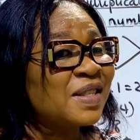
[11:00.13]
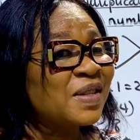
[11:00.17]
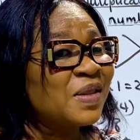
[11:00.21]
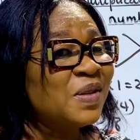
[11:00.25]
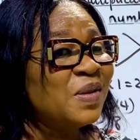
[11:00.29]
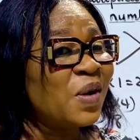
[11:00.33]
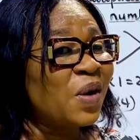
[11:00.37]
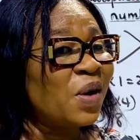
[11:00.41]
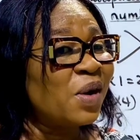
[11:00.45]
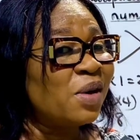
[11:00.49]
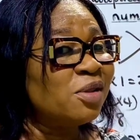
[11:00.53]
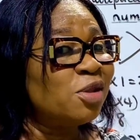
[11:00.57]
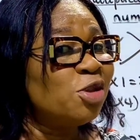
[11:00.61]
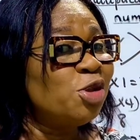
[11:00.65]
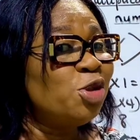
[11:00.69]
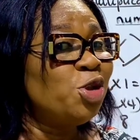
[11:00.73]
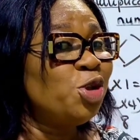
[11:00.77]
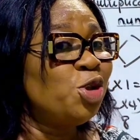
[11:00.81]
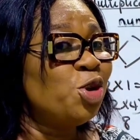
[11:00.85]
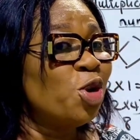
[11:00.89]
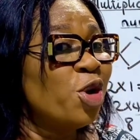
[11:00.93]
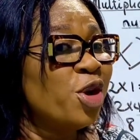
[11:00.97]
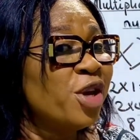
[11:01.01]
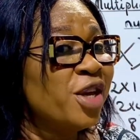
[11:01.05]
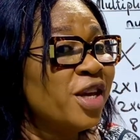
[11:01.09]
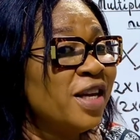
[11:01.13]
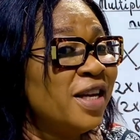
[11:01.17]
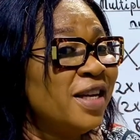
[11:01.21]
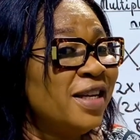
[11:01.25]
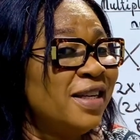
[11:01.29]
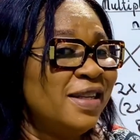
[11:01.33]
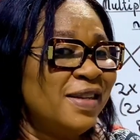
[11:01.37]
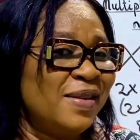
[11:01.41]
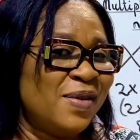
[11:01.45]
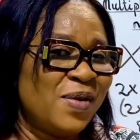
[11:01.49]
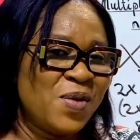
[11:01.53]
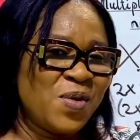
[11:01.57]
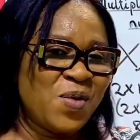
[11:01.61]
is not
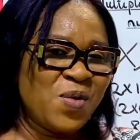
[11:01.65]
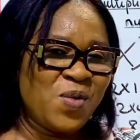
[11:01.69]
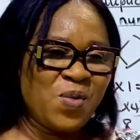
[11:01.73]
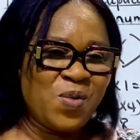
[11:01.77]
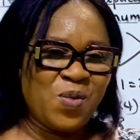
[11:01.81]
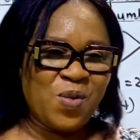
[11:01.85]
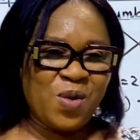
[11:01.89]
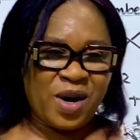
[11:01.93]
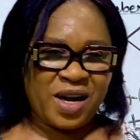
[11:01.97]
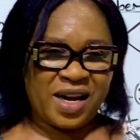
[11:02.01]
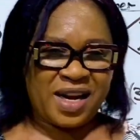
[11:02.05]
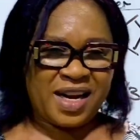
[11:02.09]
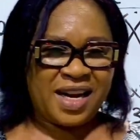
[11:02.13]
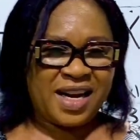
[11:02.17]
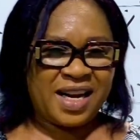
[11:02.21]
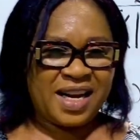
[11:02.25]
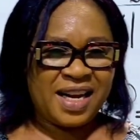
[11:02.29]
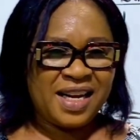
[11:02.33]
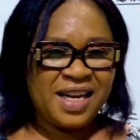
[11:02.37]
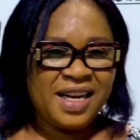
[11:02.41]
showing work.